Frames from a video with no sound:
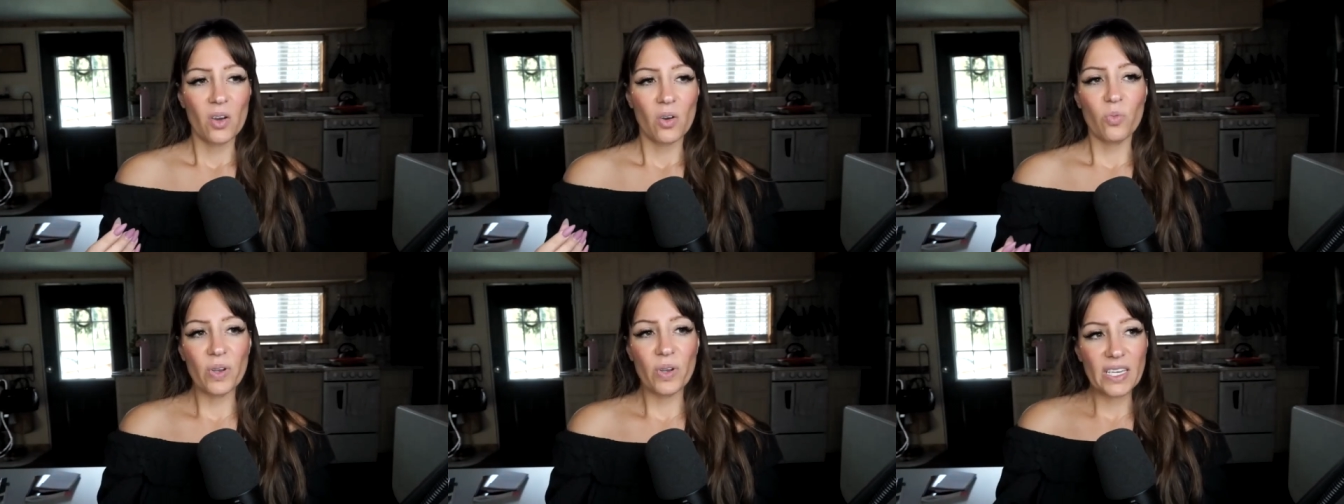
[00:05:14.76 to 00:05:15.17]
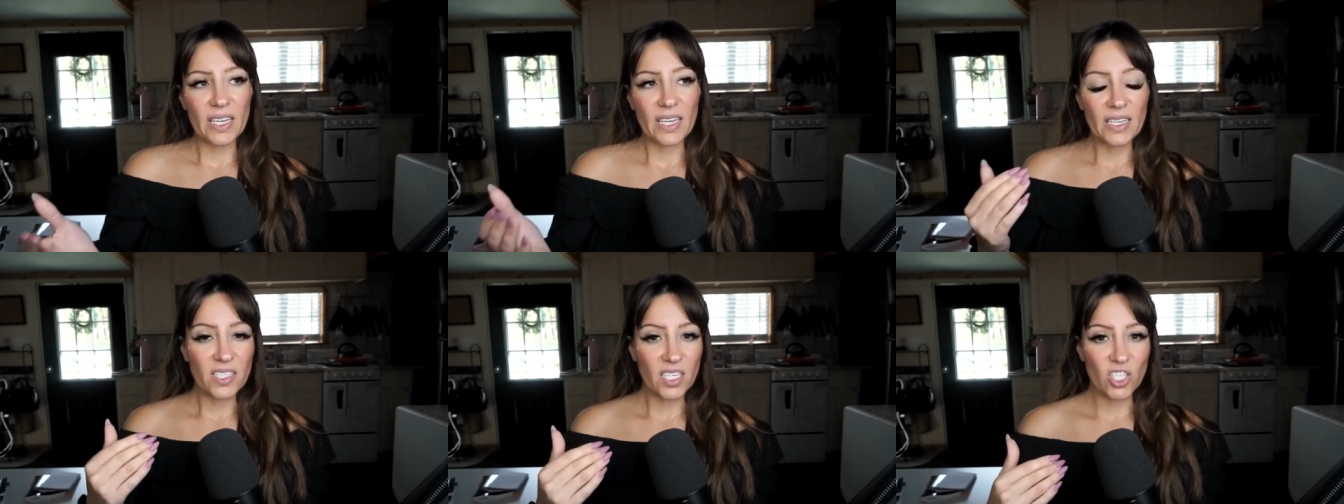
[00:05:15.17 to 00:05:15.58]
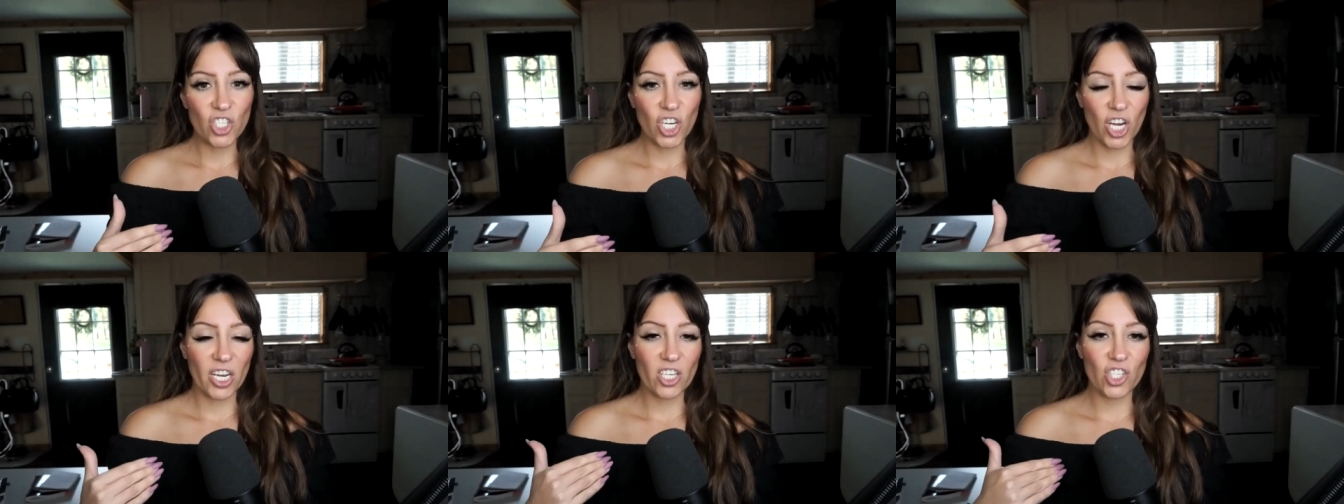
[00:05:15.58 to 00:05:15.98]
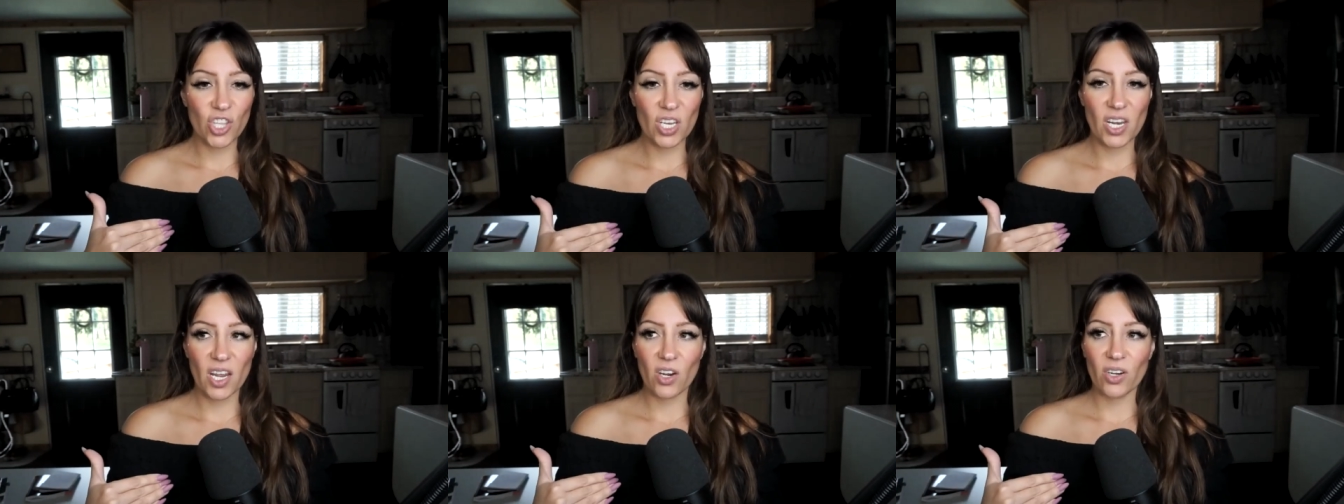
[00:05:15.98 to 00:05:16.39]
We need to change
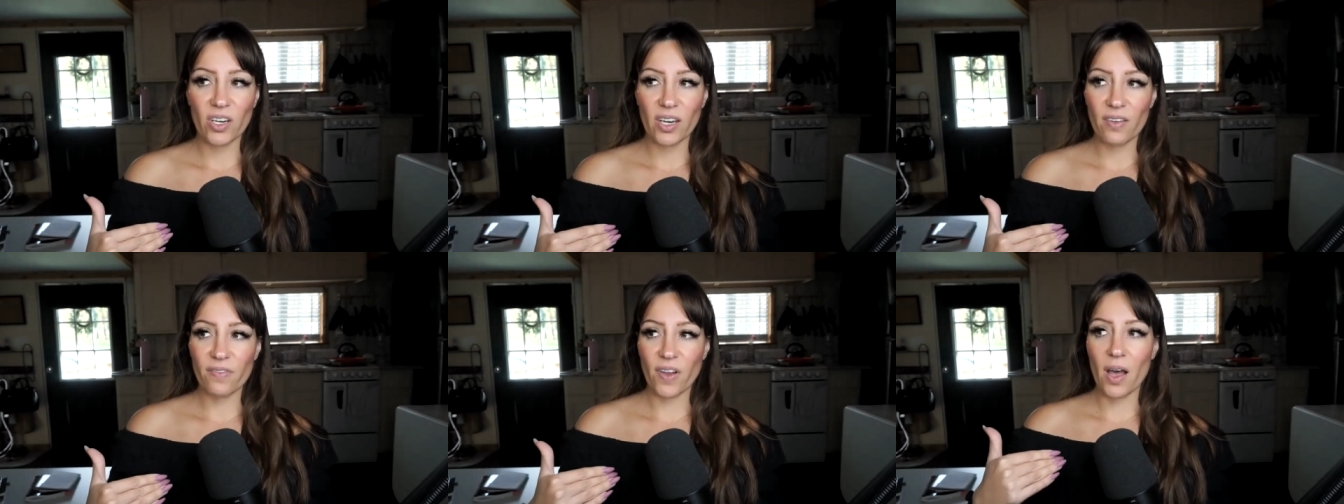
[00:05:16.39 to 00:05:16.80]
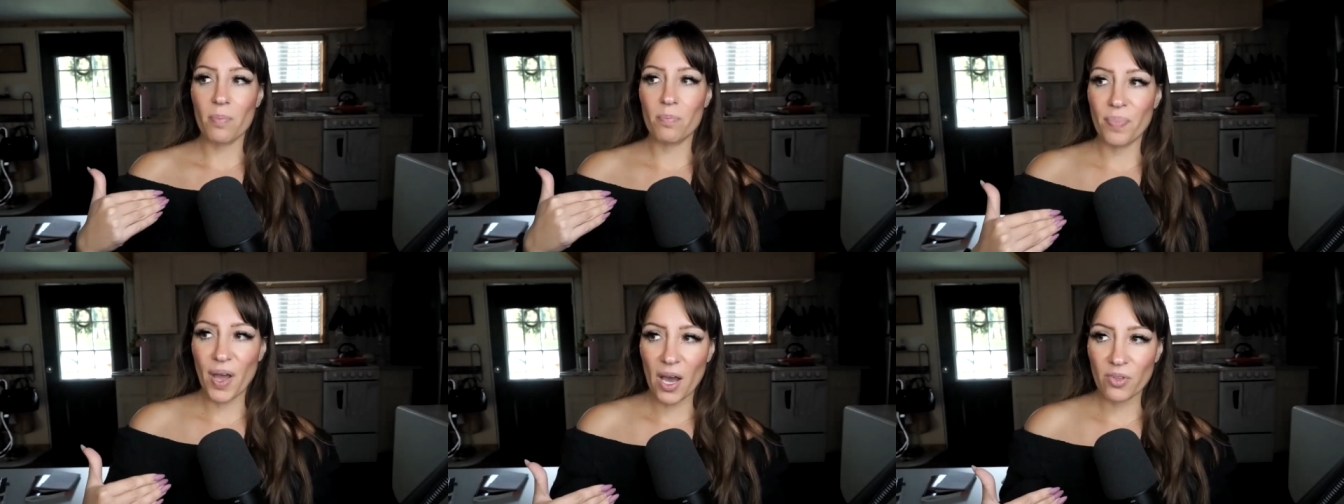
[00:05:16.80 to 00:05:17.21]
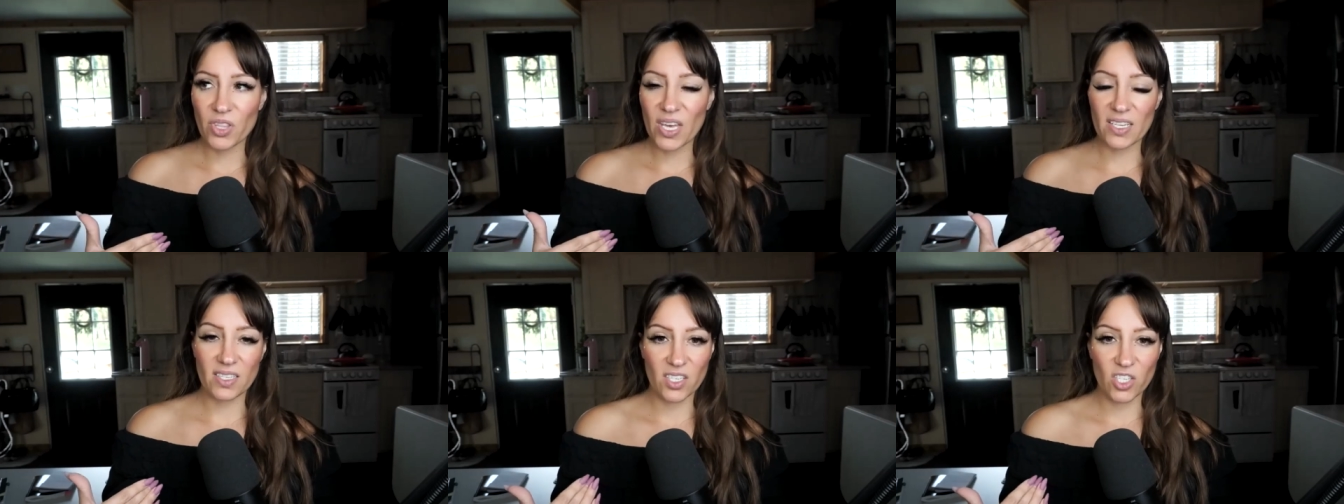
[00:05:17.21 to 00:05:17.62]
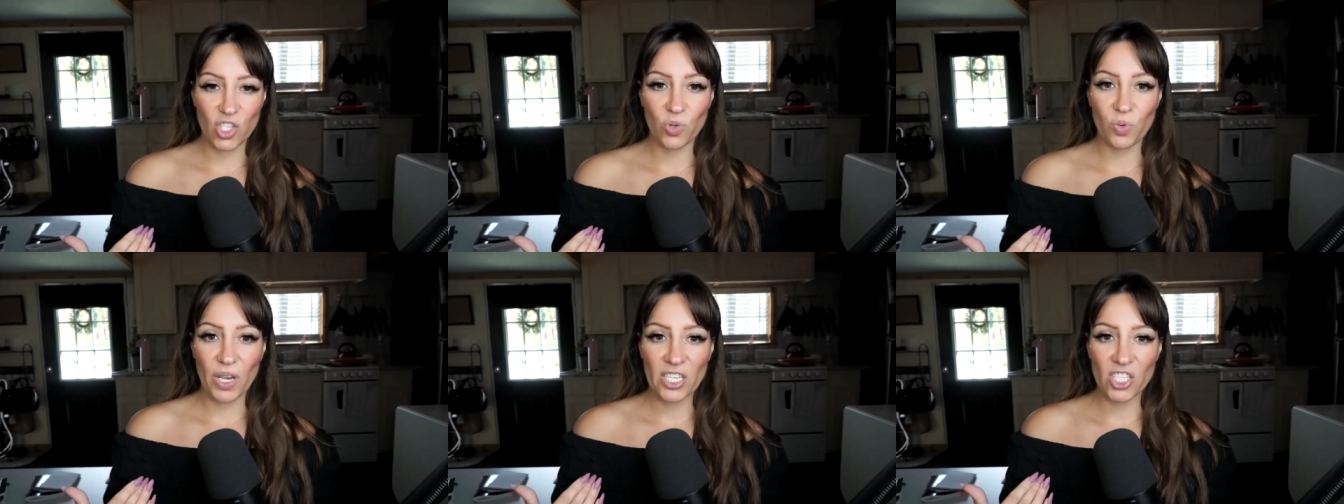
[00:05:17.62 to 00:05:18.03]
the narrative about that
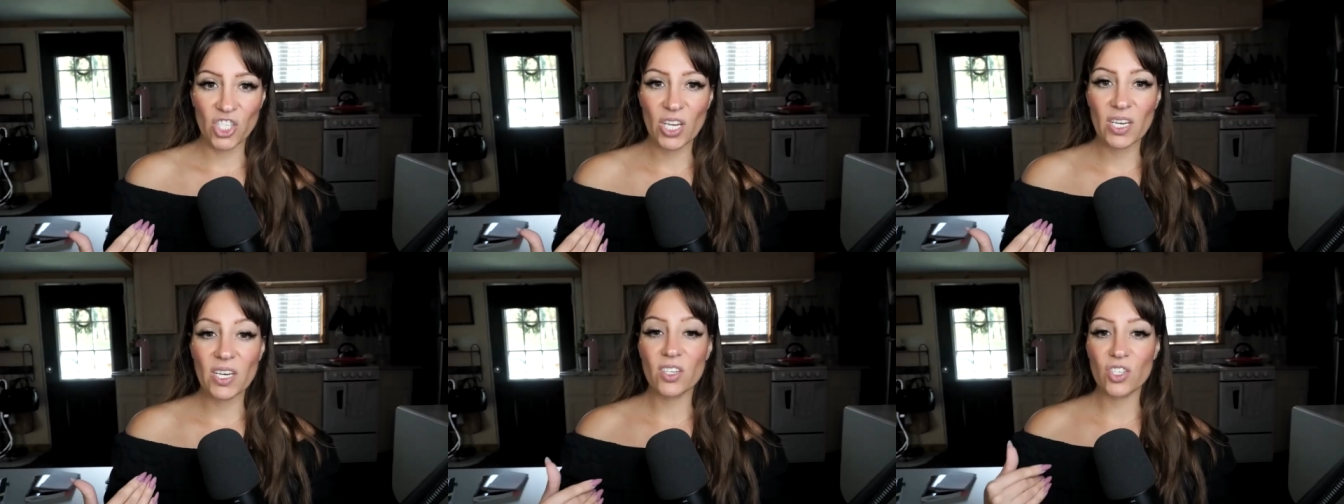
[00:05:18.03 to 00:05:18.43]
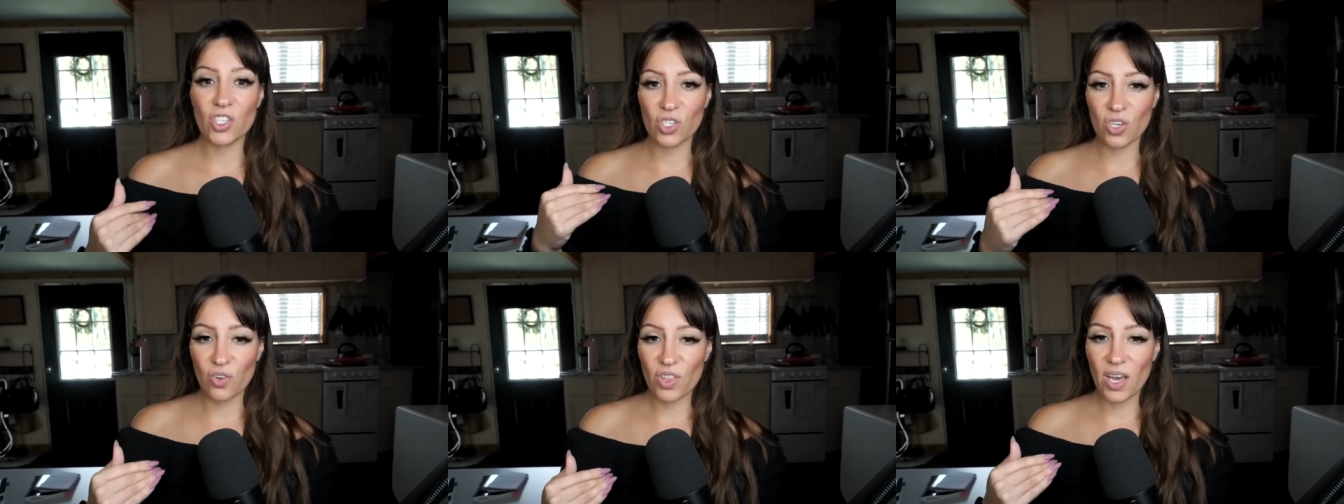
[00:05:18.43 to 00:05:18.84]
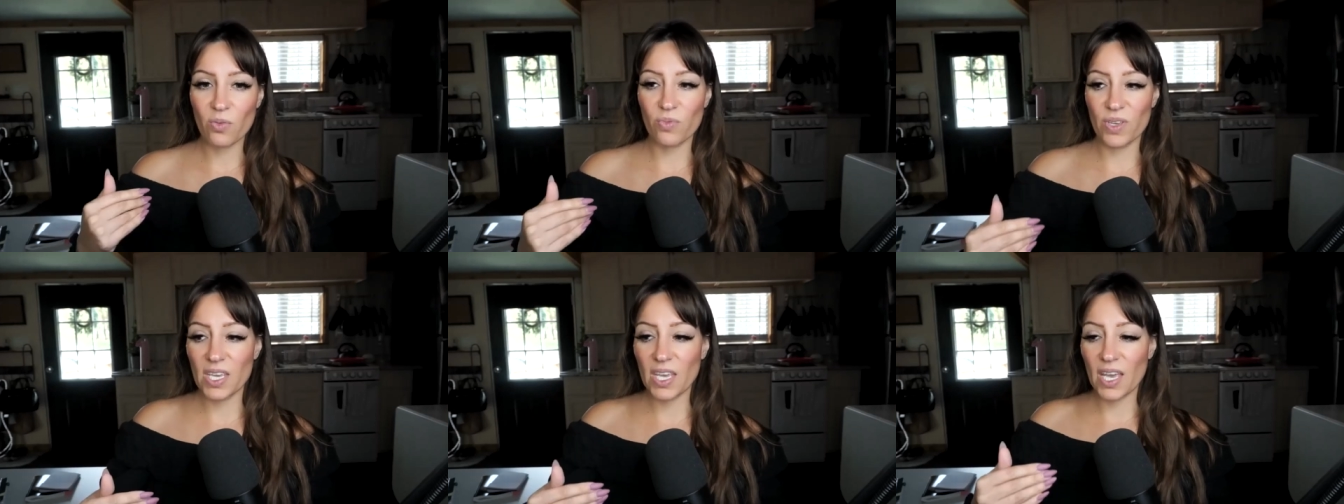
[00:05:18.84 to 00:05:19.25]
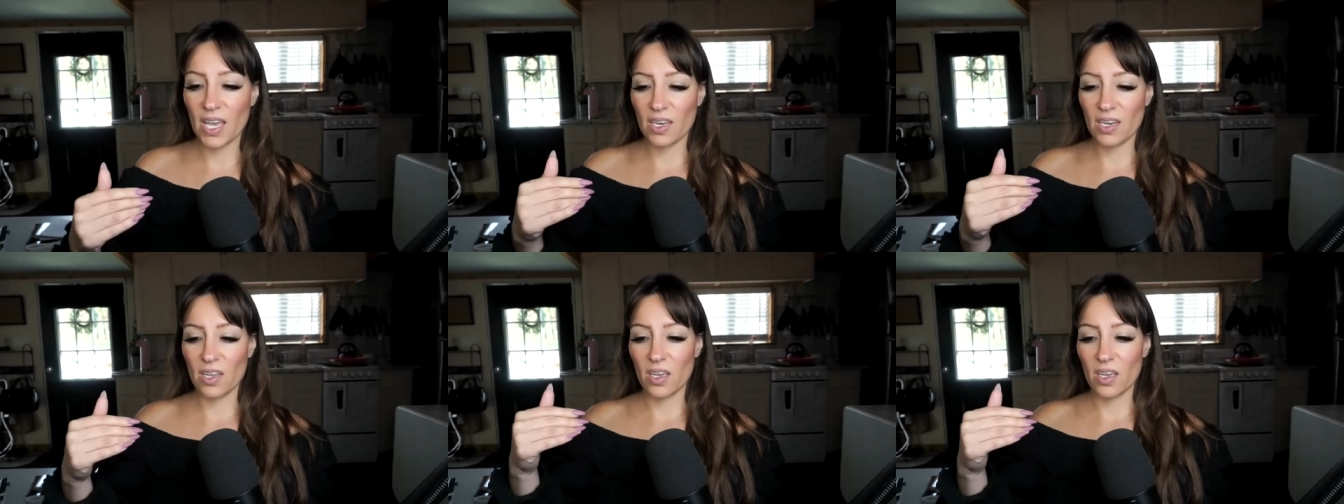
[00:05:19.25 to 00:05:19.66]
situation so that we
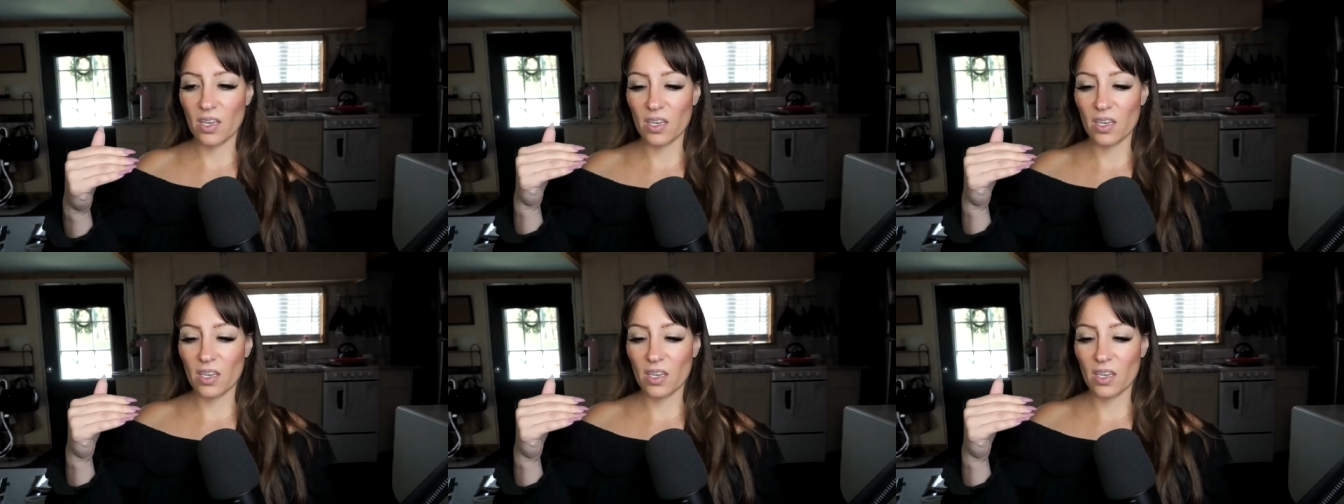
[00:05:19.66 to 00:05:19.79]
can